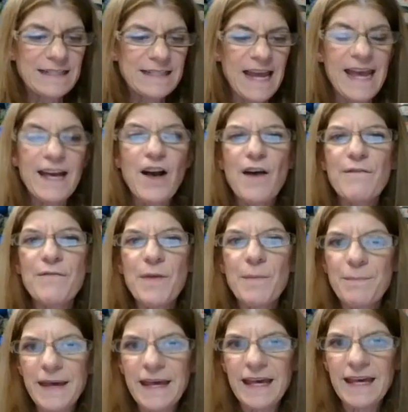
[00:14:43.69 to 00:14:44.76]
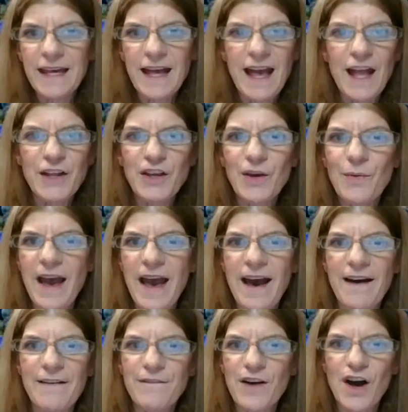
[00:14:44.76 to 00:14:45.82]
take off the B and you
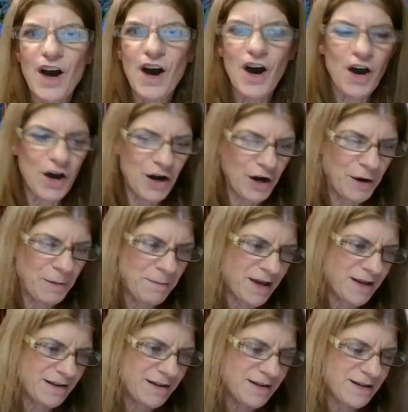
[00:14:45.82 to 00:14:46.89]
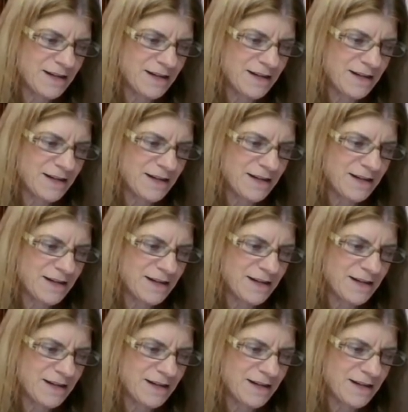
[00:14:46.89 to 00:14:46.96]
have arm.